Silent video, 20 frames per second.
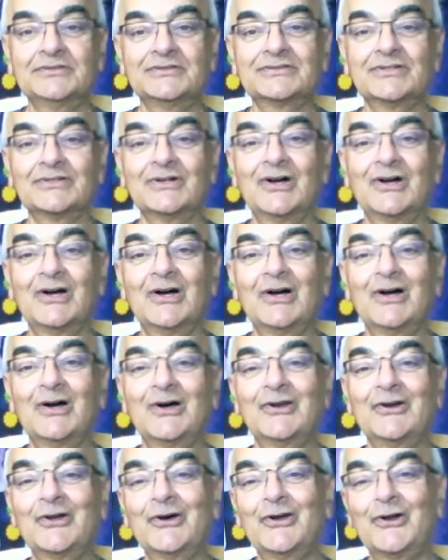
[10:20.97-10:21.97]

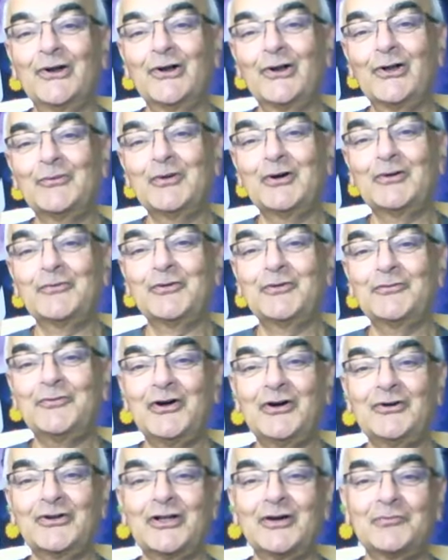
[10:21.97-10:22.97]
So no. But we
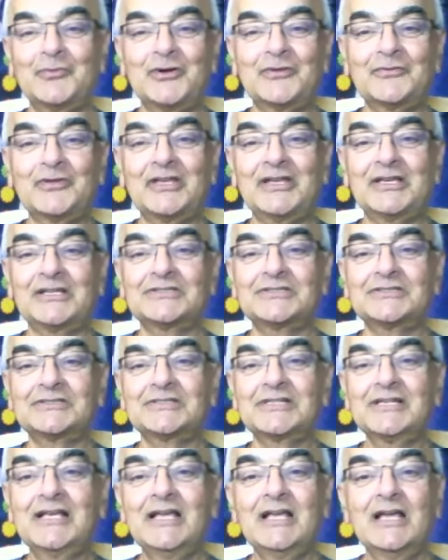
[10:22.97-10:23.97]
found a couple of cases,
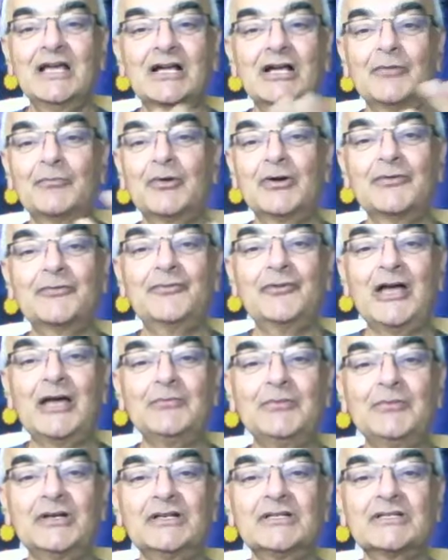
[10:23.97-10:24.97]
couple of
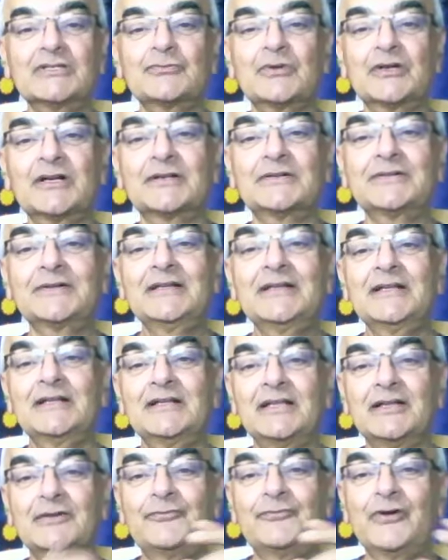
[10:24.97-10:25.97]
families where
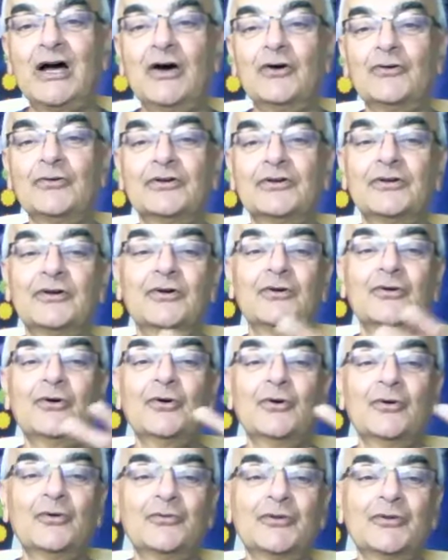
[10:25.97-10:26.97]
they found
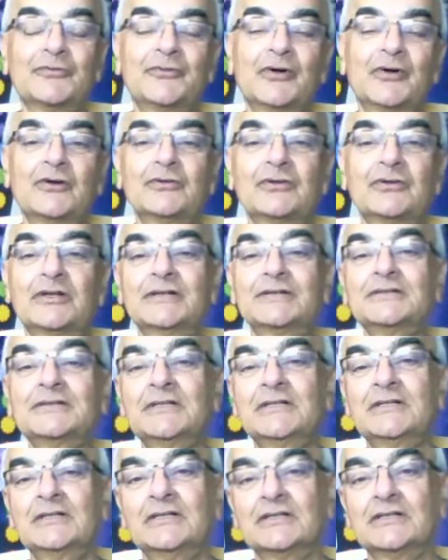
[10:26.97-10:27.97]
we found the
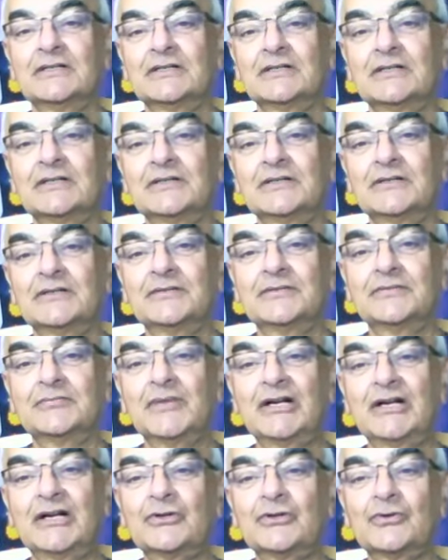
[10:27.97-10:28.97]

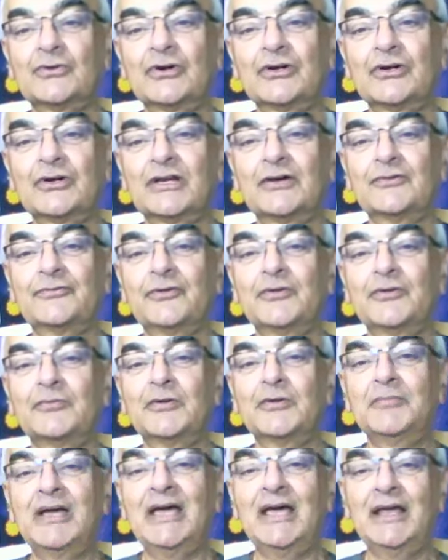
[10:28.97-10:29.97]
mitochondria from
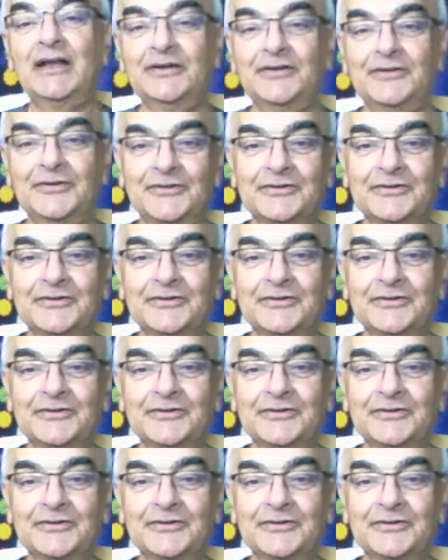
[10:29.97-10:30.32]
a man.